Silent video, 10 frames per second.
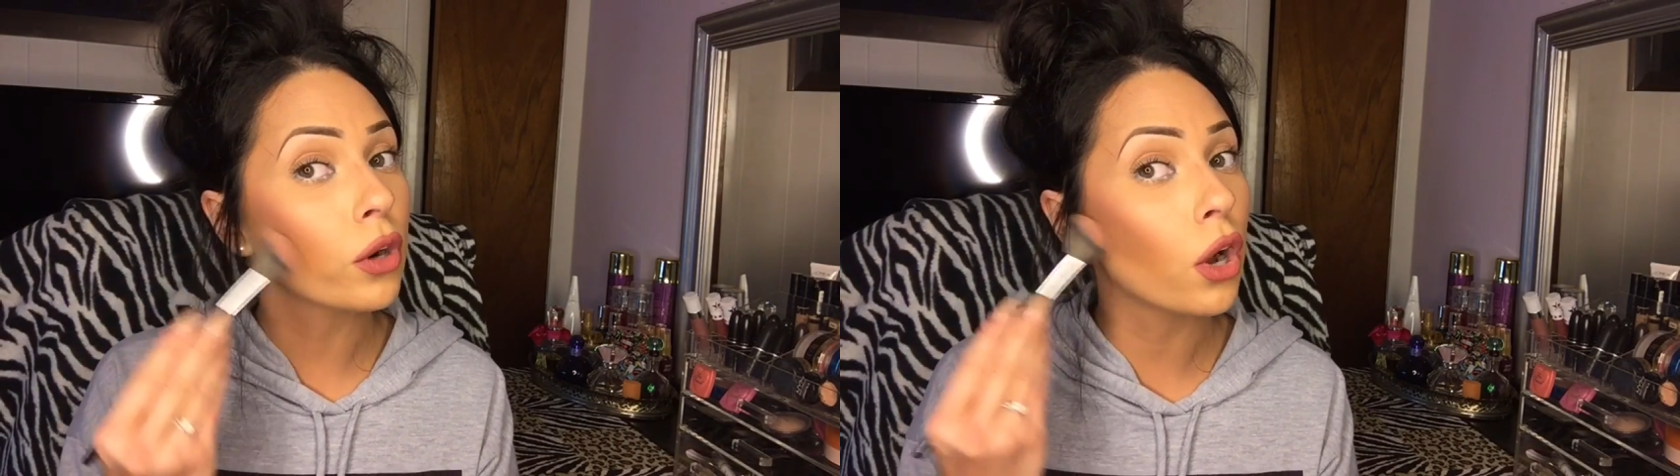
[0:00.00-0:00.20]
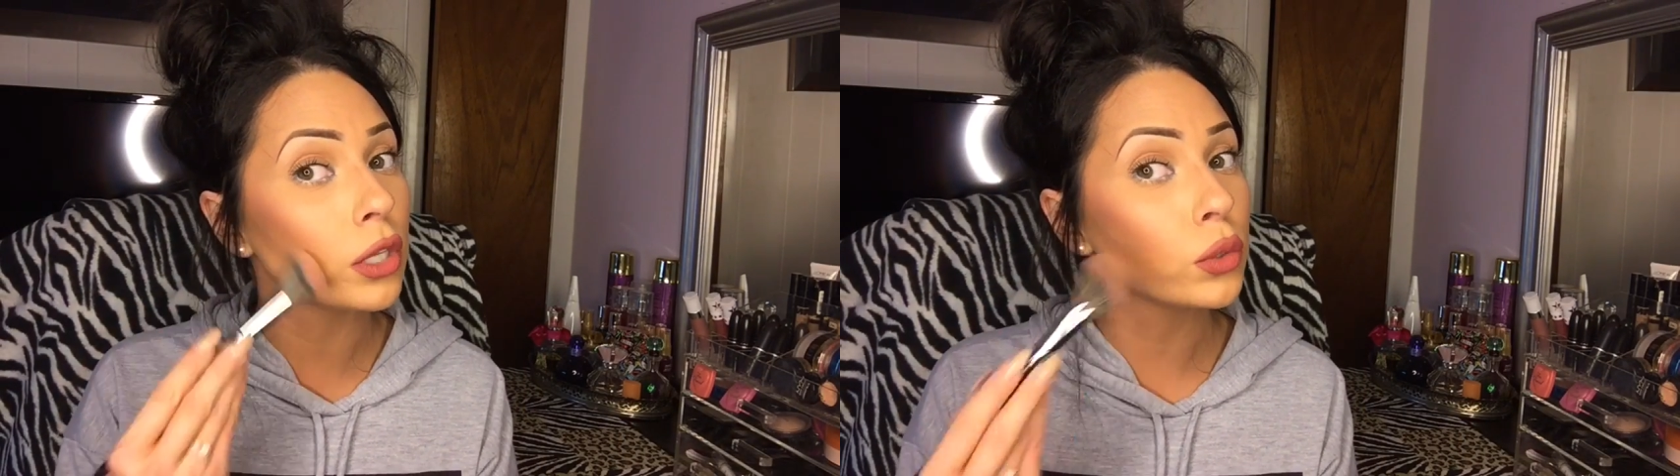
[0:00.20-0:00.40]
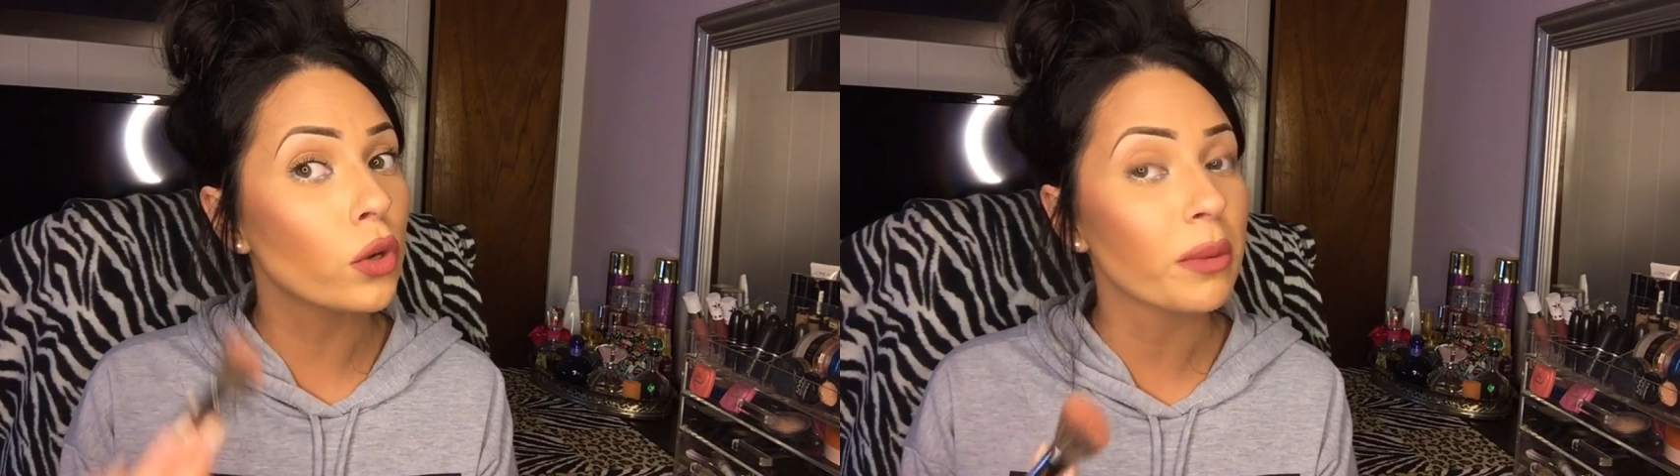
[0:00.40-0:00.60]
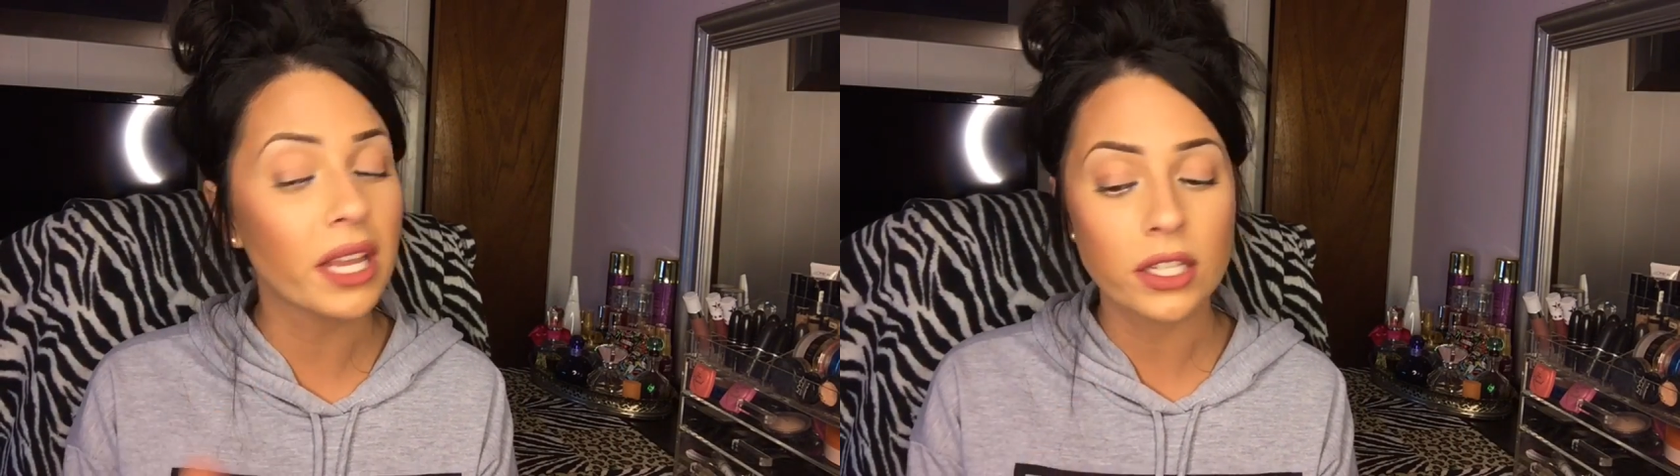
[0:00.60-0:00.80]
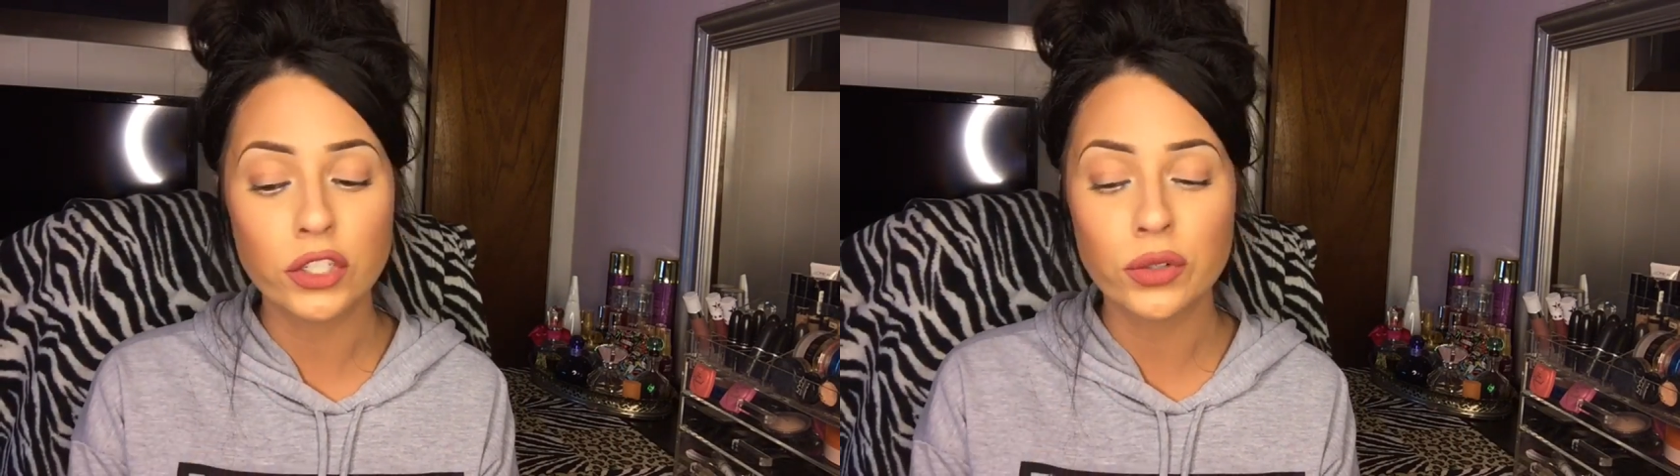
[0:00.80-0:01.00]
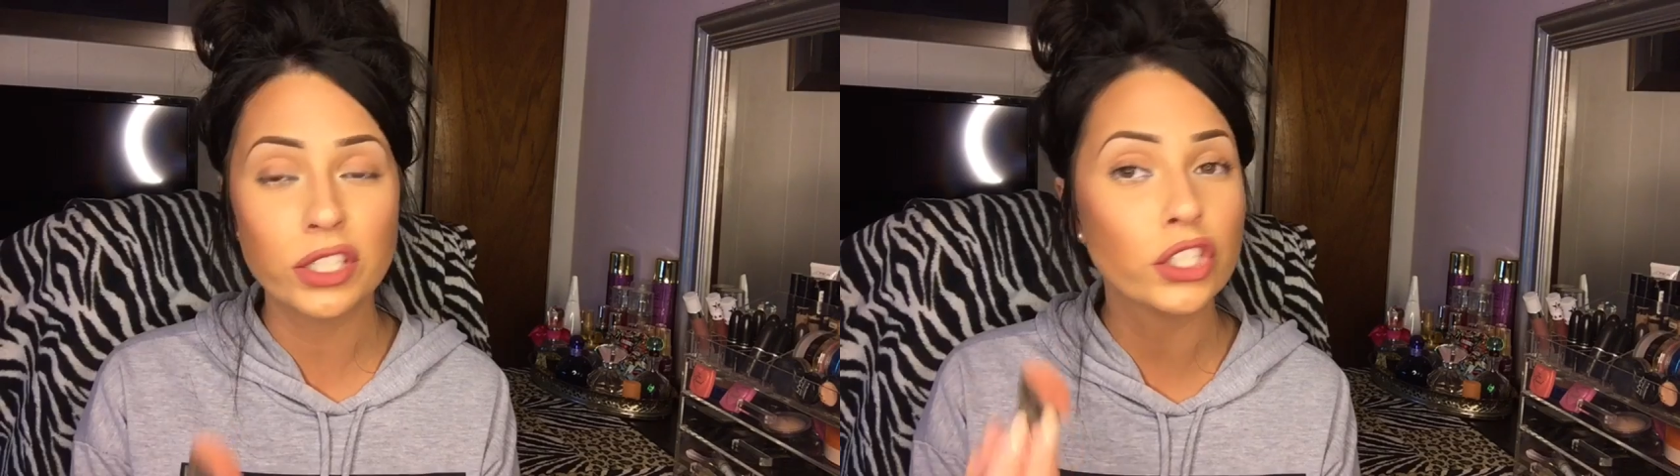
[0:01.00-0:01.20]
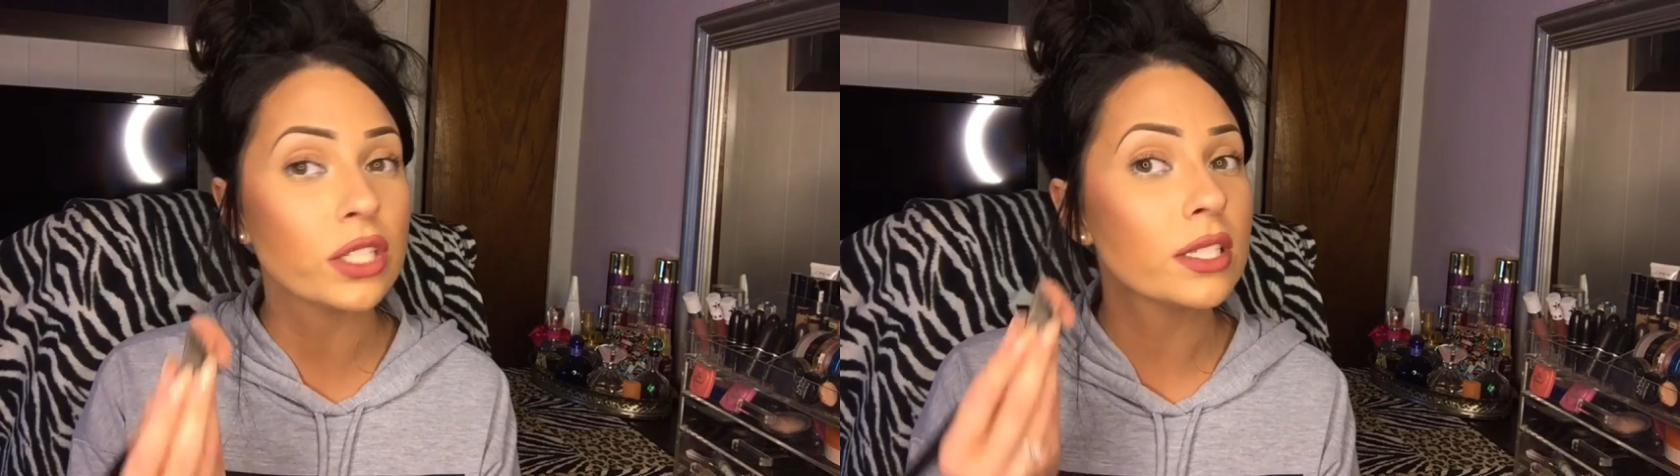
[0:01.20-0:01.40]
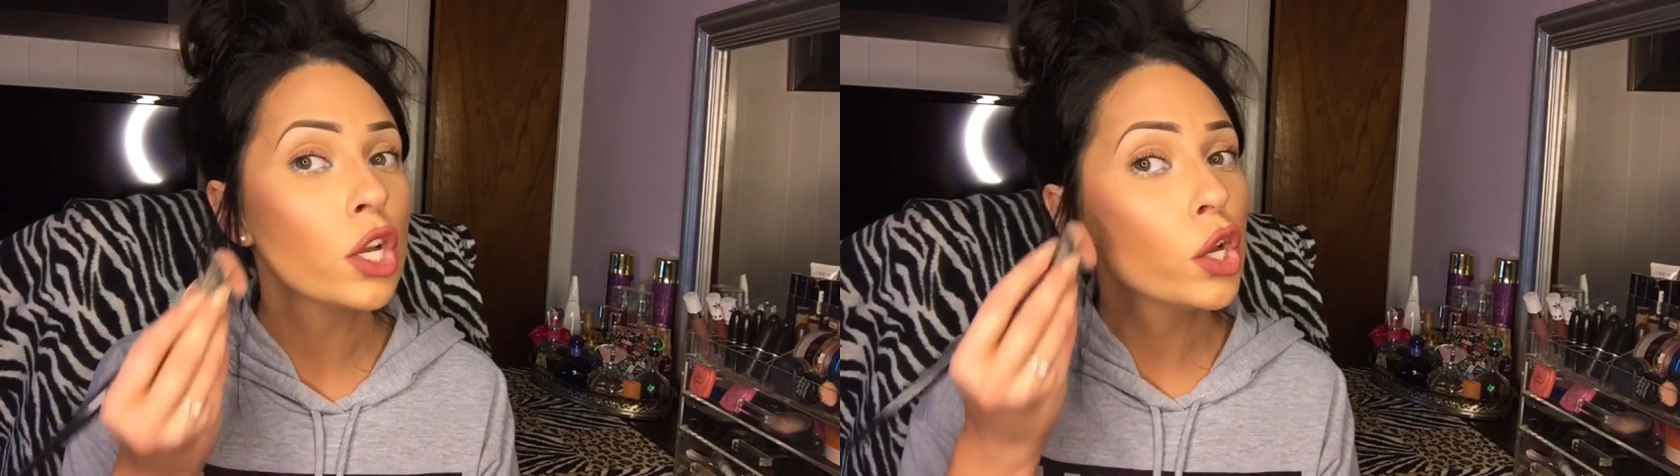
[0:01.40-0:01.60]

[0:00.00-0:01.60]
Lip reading: contour because you can just